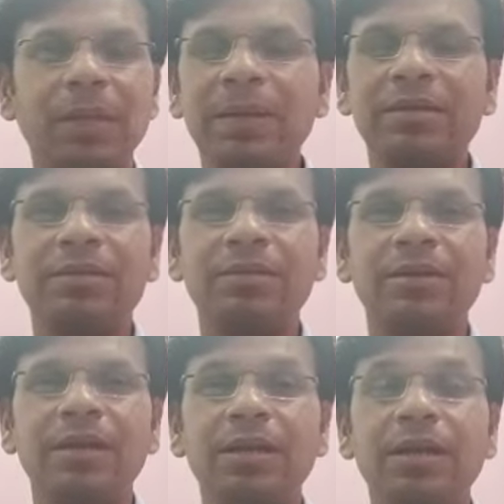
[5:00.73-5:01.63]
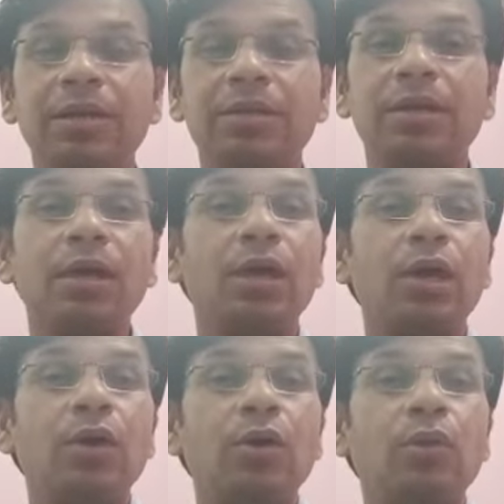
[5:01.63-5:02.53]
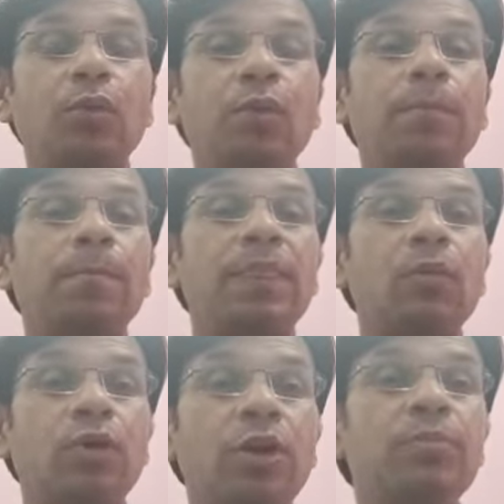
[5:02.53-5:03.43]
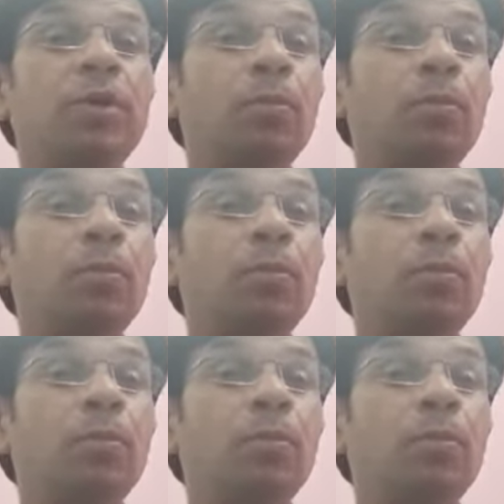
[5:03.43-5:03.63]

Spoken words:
but it is one of the